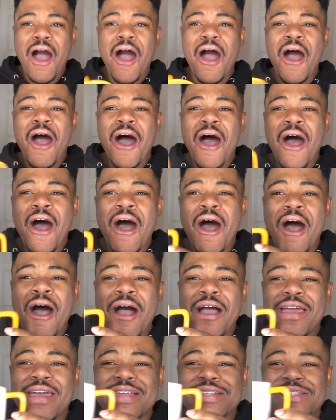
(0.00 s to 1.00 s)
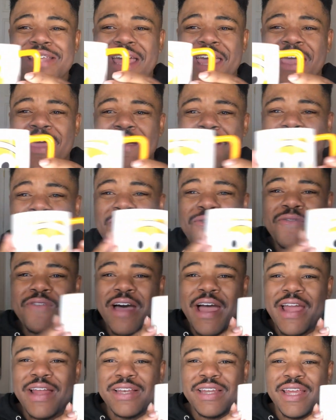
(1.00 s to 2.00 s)
Oh, it's a
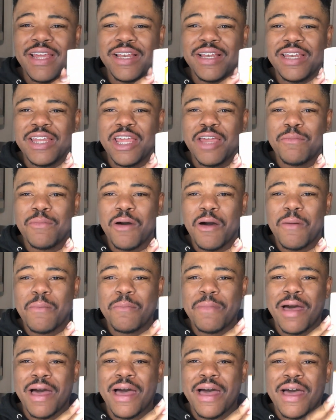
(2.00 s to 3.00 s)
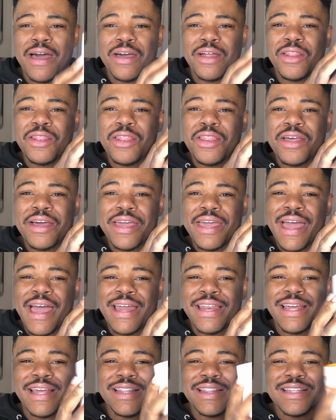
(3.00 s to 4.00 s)
Finding Nemo mug. Look
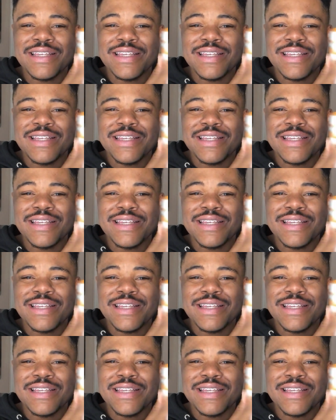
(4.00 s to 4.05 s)
at it.